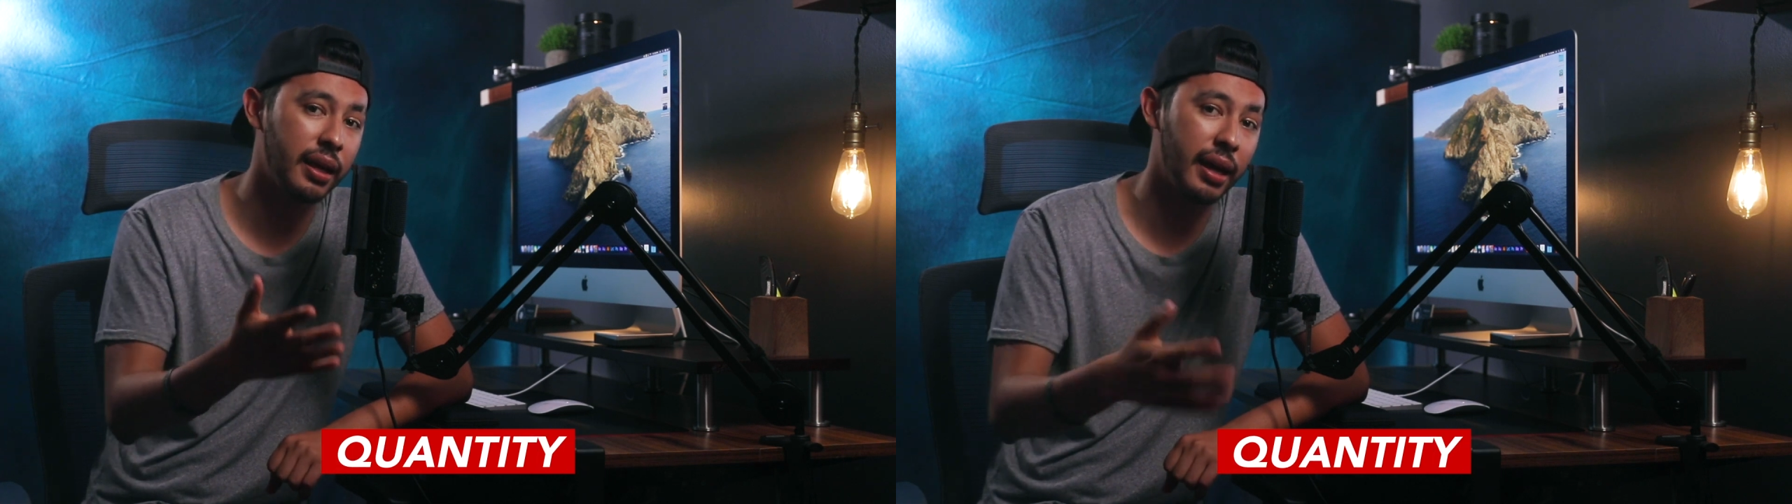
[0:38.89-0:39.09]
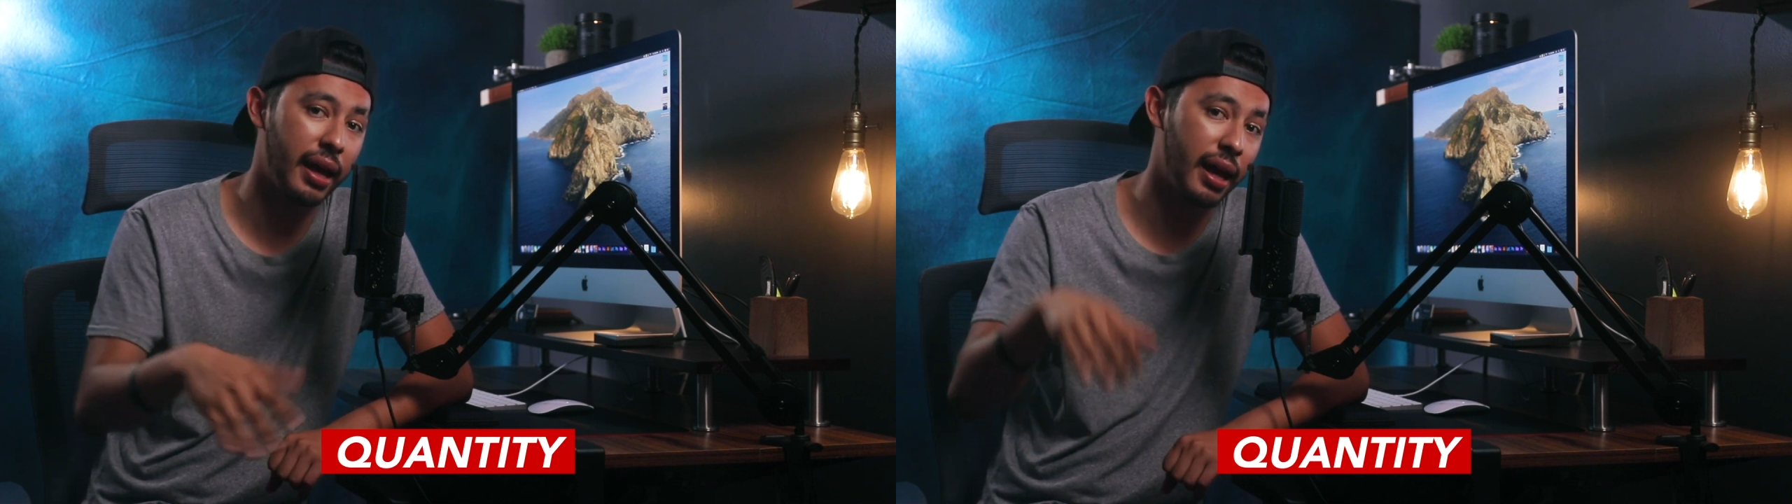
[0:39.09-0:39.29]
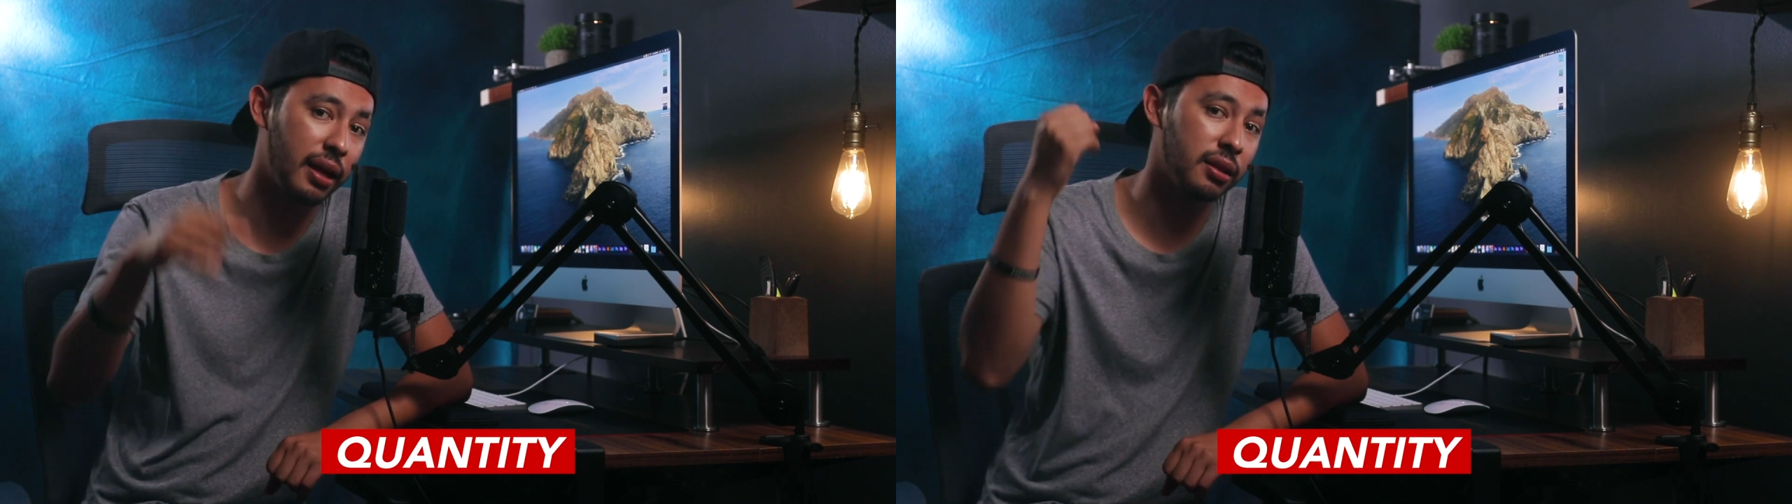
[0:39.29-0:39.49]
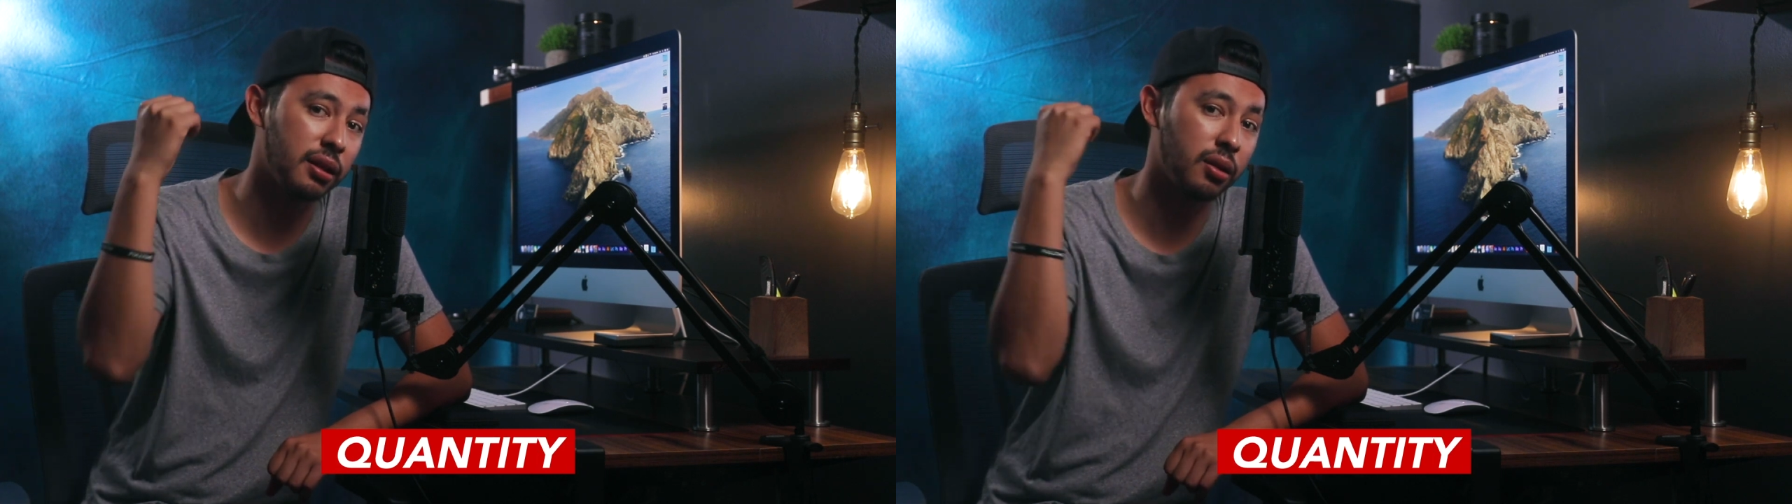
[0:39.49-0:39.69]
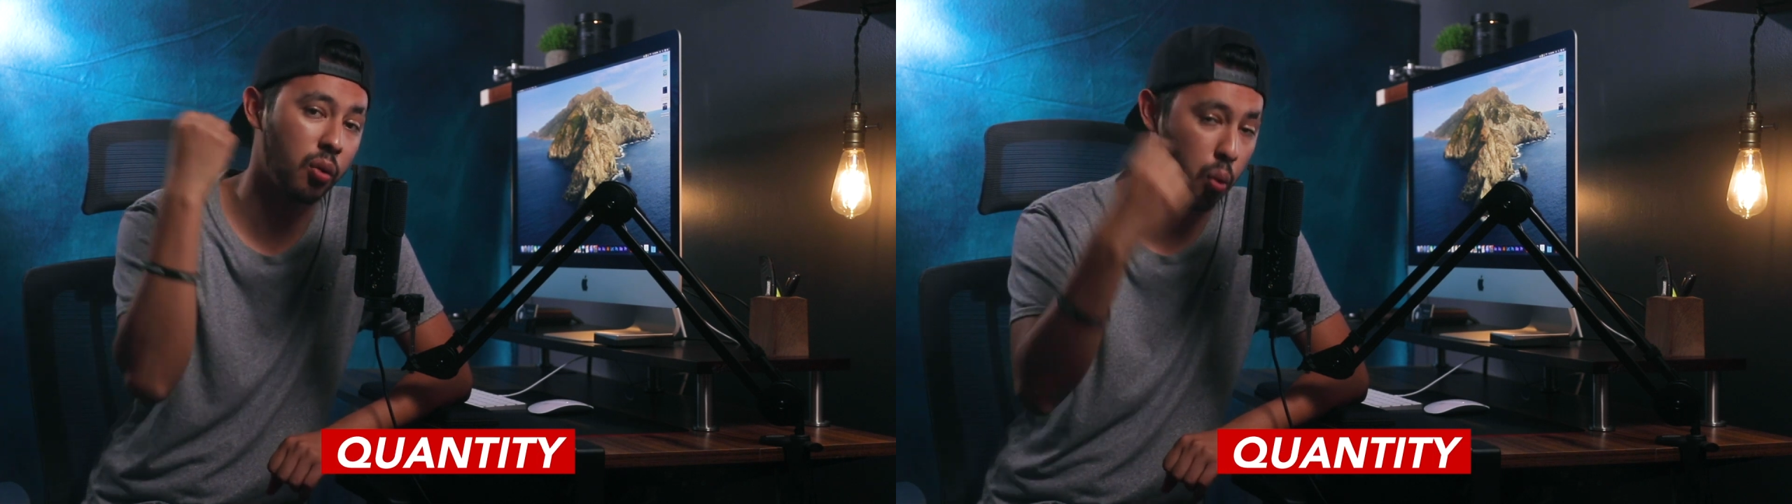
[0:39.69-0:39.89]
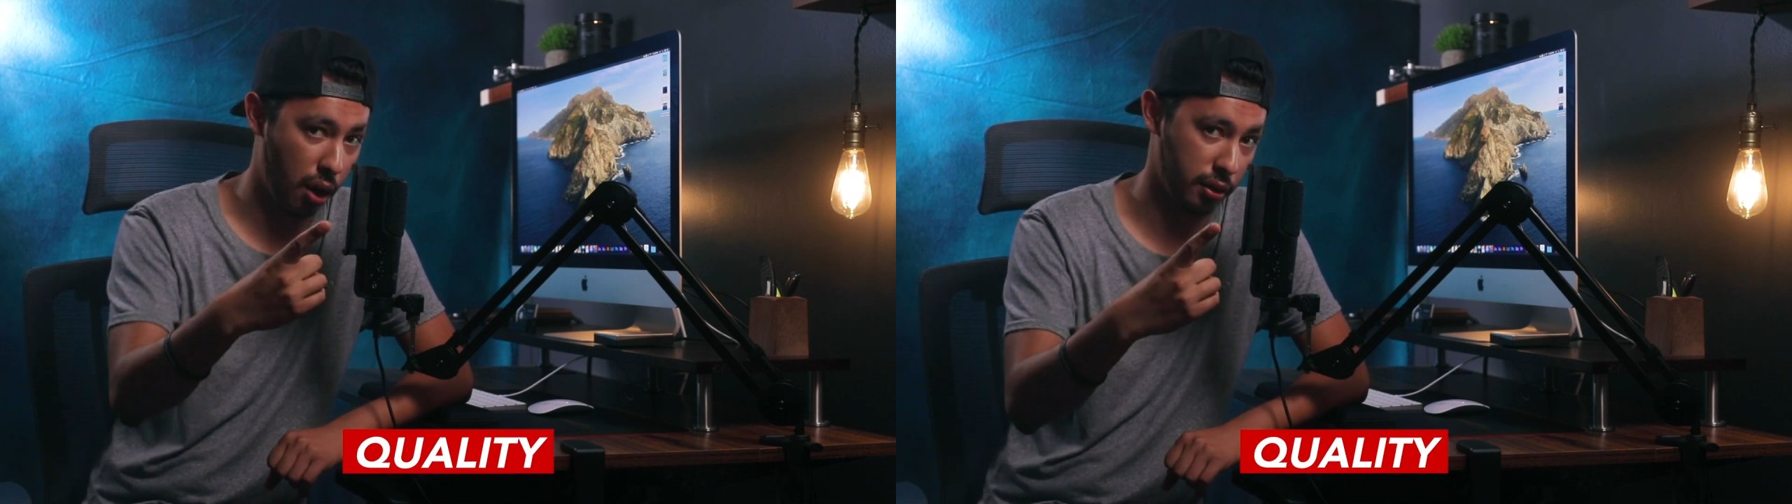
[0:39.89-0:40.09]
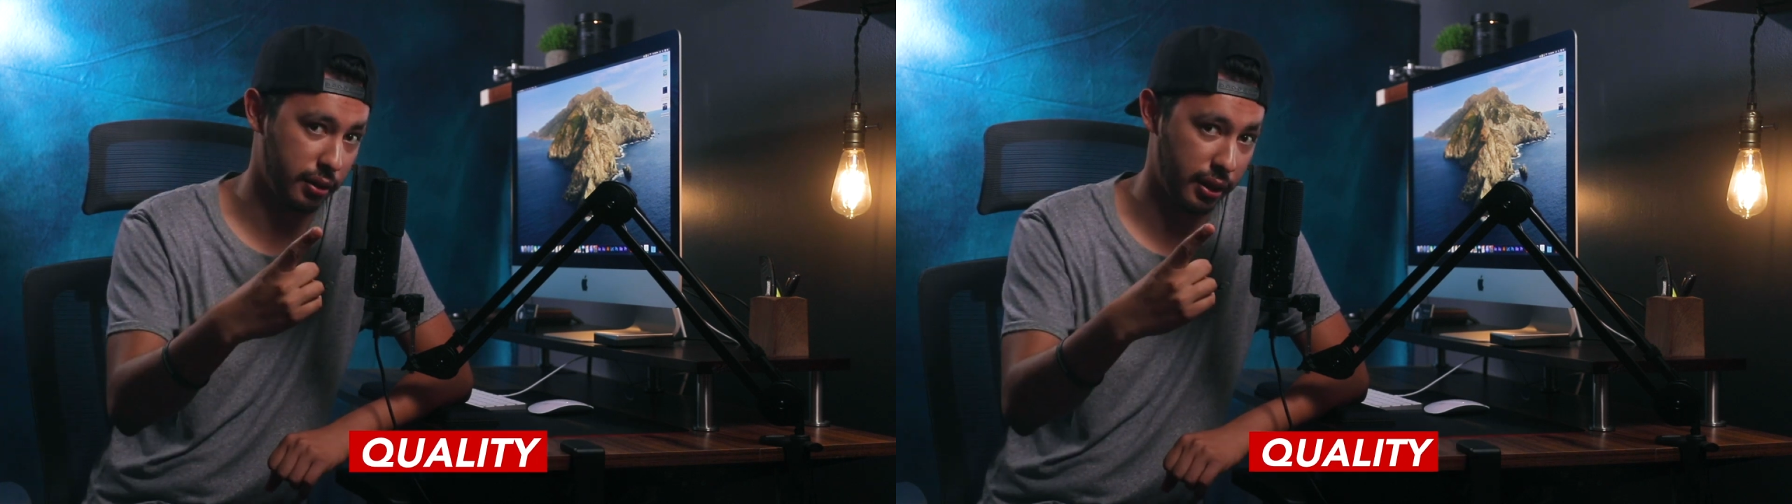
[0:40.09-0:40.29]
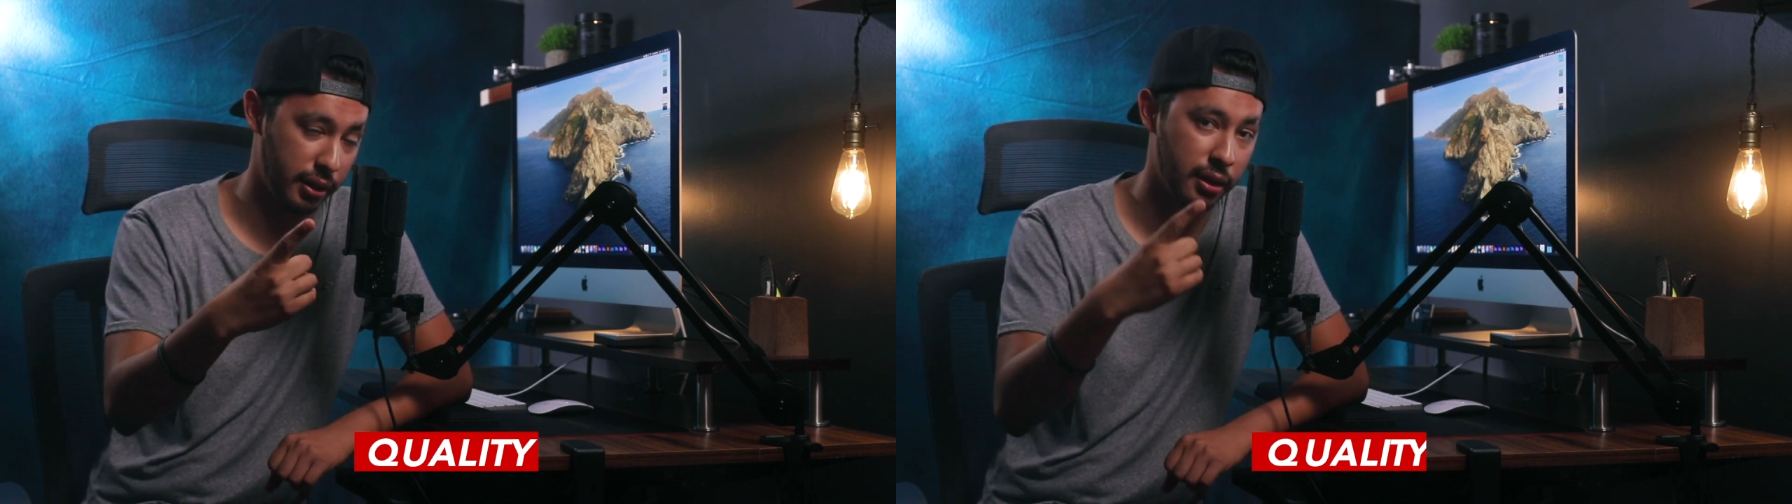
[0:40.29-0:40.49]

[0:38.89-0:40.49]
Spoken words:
and quality.